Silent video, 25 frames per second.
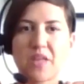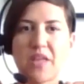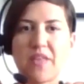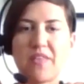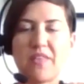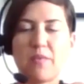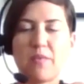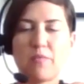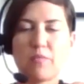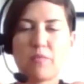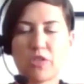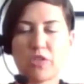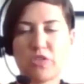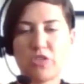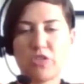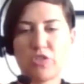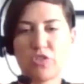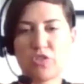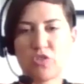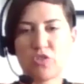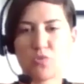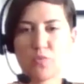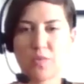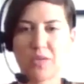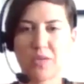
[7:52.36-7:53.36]
And then we're going to
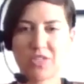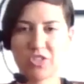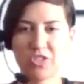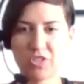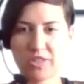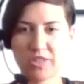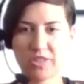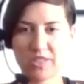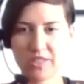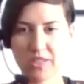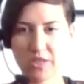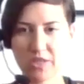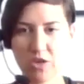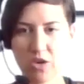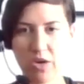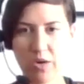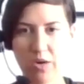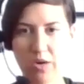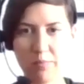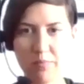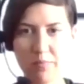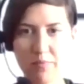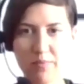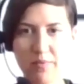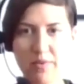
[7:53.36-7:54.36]
switch leading
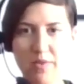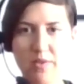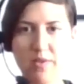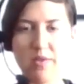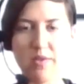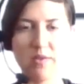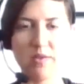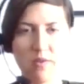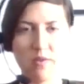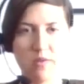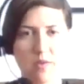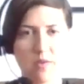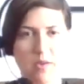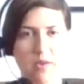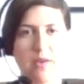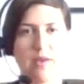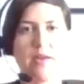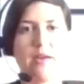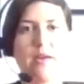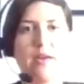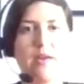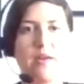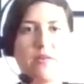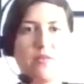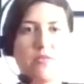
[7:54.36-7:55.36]
arm
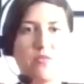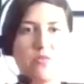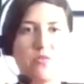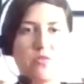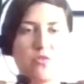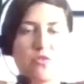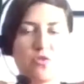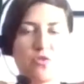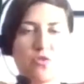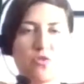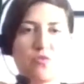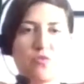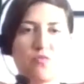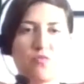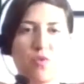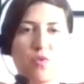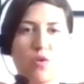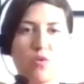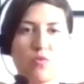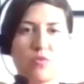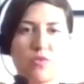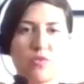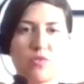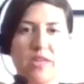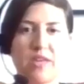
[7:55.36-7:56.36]
and
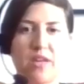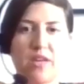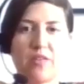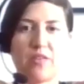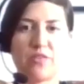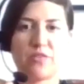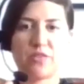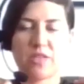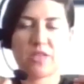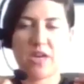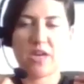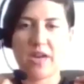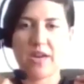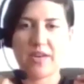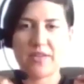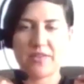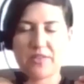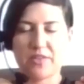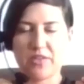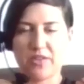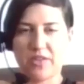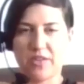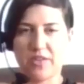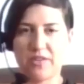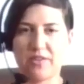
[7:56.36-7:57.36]
rotate other side.
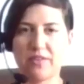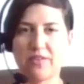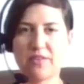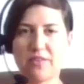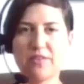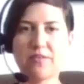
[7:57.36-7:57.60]
Good.